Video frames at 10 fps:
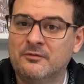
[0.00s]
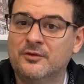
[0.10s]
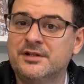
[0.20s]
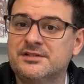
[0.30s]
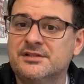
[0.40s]

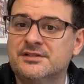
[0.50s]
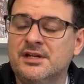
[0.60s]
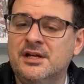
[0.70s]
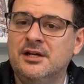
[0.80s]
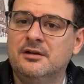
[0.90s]
For instance,
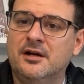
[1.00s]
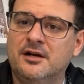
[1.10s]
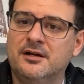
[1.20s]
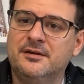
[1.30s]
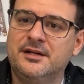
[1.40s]

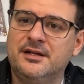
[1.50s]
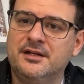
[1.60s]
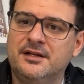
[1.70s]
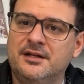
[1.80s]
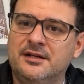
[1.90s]

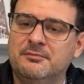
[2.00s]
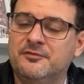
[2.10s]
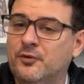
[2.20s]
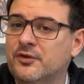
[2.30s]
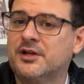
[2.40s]

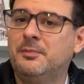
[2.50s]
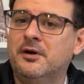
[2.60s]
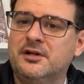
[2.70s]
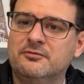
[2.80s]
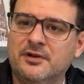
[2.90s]
before the
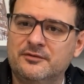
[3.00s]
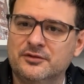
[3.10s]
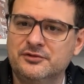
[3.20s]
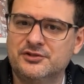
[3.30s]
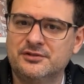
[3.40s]
Copernican
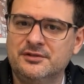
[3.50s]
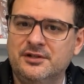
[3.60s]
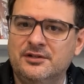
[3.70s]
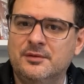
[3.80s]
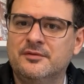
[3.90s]
revolution,
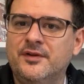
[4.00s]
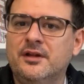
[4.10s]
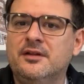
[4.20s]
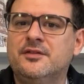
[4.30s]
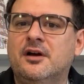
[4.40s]
the
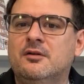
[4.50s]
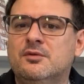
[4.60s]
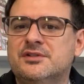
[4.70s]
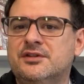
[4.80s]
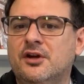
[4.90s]
prevailing thought
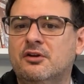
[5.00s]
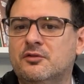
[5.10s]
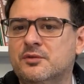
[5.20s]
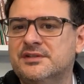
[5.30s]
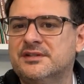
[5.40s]
was that the
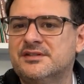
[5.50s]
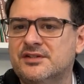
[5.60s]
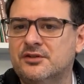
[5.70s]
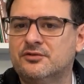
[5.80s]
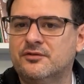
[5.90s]
Earth was at the
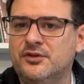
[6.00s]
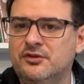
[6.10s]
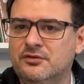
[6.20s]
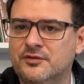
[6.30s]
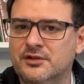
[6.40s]
center of the
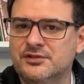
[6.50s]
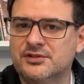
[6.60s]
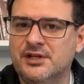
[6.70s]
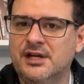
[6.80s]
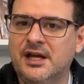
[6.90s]

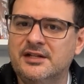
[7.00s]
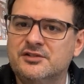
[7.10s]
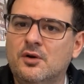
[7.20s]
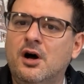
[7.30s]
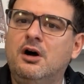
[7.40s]
universe. And
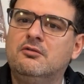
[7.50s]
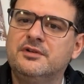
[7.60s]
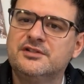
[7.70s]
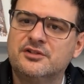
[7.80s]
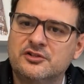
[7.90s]
so all
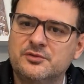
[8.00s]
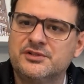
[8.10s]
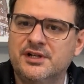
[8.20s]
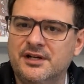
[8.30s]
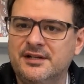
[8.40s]
research
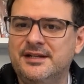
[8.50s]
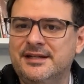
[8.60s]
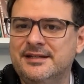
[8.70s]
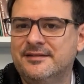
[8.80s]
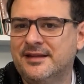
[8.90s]
was done
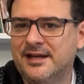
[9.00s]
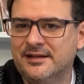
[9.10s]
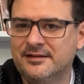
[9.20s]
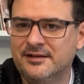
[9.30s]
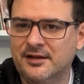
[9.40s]
in
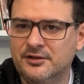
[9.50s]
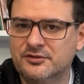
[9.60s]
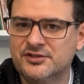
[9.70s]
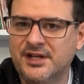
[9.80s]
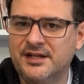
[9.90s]
that
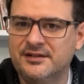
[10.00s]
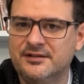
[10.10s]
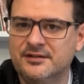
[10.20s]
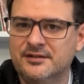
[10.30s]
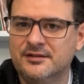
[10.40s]
understanding.